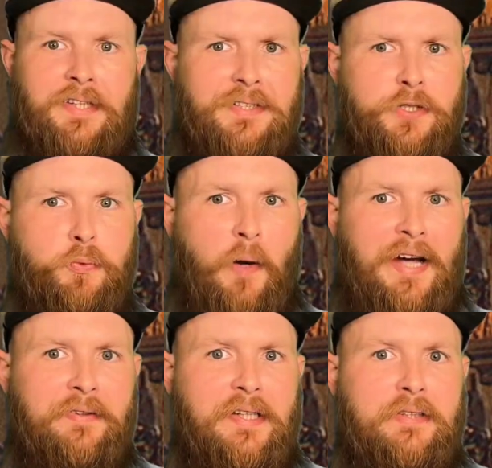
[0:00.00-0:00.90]
This is
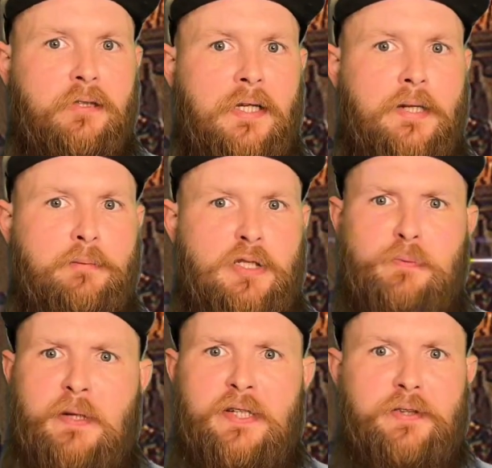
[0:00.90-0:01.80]
widely claimed as
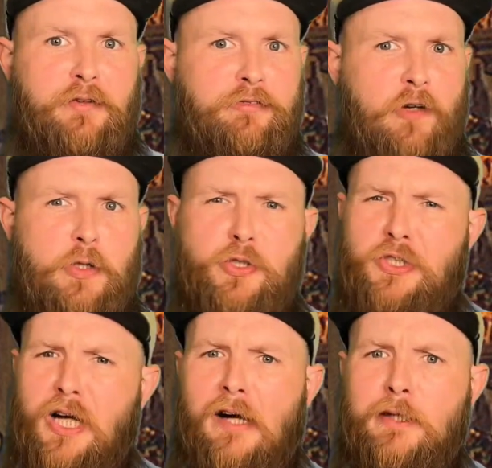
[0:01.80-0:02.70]
being the first
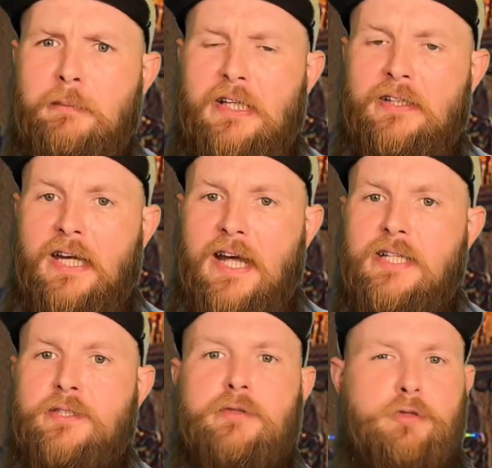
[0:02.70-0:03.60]
documented
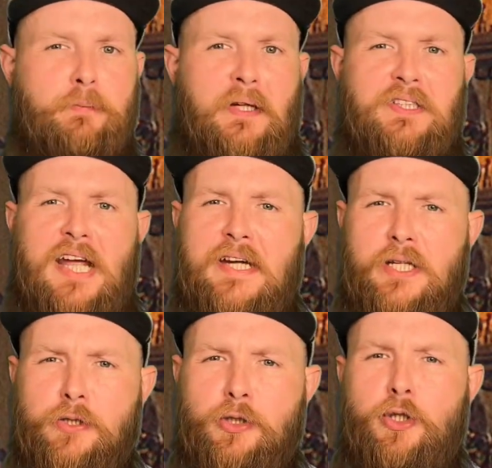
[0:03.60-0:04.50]
case of
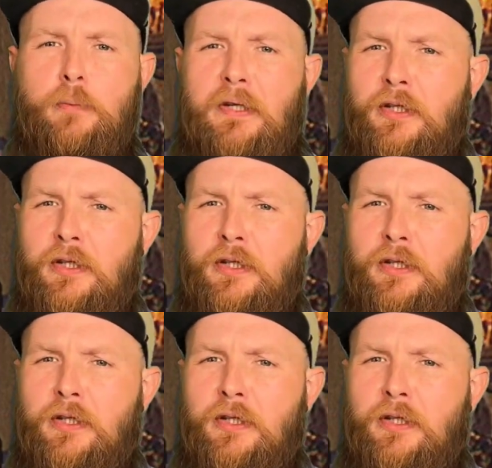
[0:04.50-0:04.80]
spontaneous human